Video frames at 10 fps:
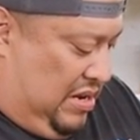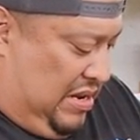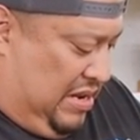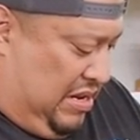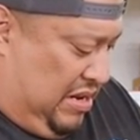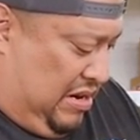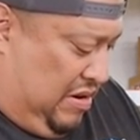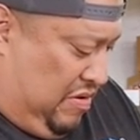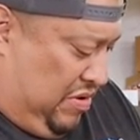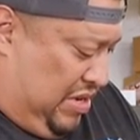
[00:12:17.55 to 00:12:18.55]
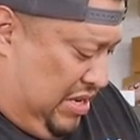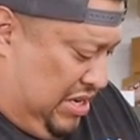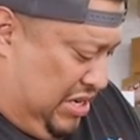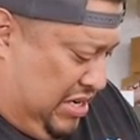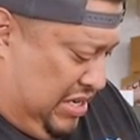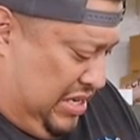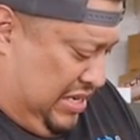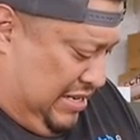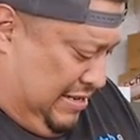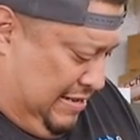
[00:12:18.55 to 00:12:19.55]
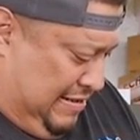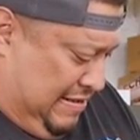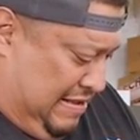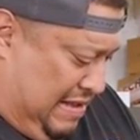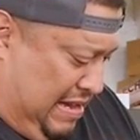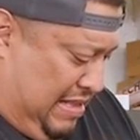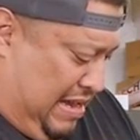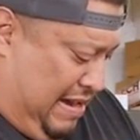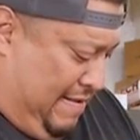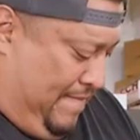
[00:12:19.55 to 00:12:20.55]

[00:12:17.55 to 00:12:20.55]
And it's just like that.